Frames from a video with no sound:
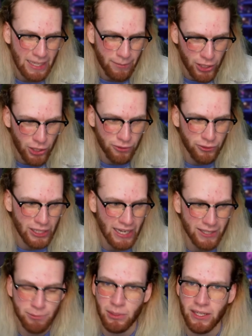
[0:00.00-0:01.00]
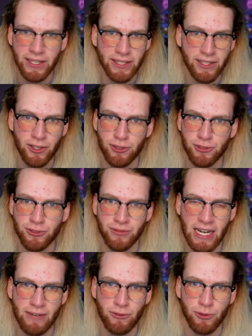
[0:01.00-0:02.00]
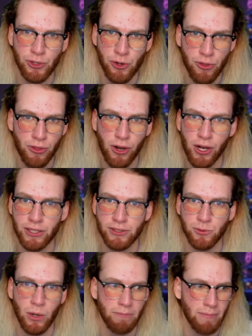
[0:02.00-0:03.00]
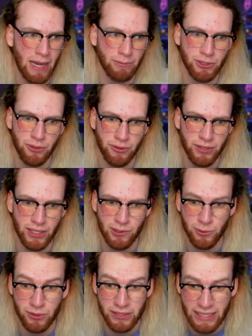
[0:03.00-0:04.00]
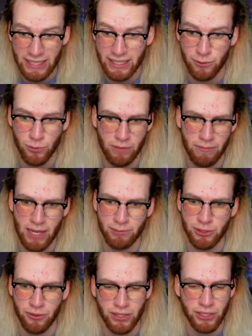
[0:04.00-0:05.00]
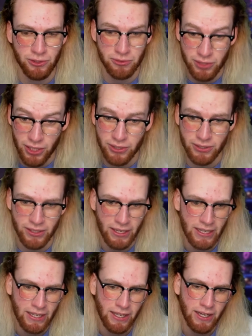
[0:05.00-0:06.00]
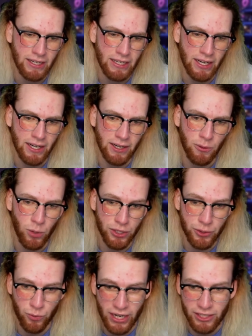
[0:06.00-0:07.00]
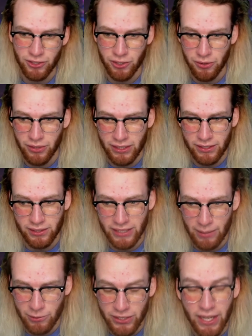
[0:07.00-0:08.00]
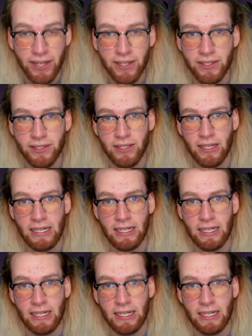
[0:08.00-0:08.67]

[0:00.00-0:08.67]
Let me know if you guys play Killer Survivor, your thoughts, what maps you think will need it, what maps you think you don't, what direction you think this game is headed.